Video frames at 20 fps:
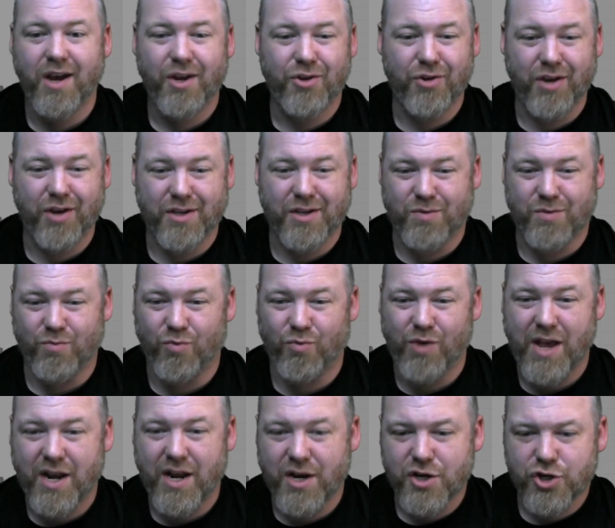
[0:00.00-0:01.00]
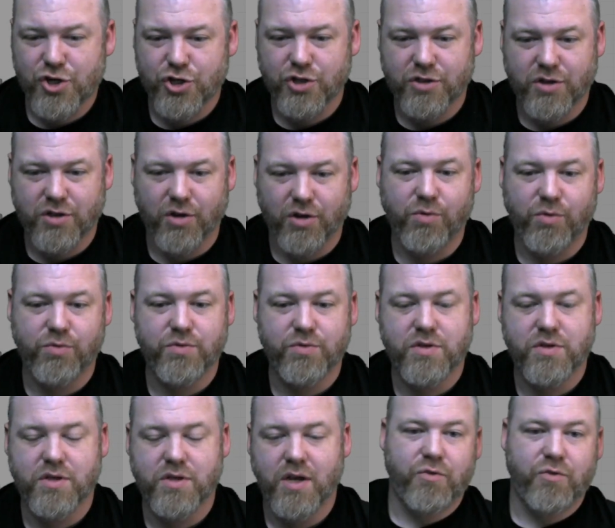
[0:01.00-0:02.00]
you got some reddish
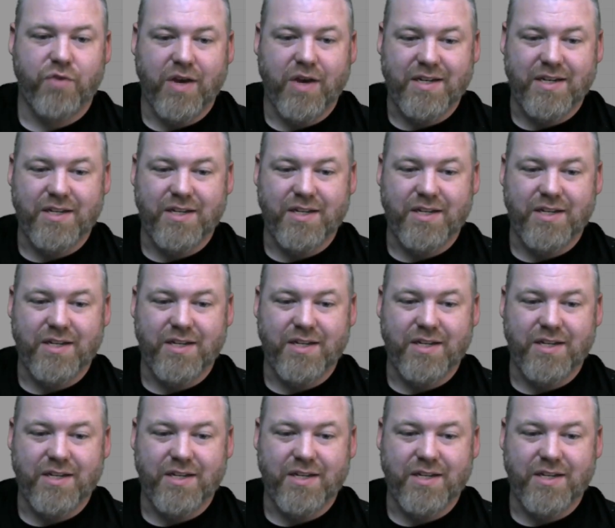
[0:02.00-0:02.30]
tones, you've got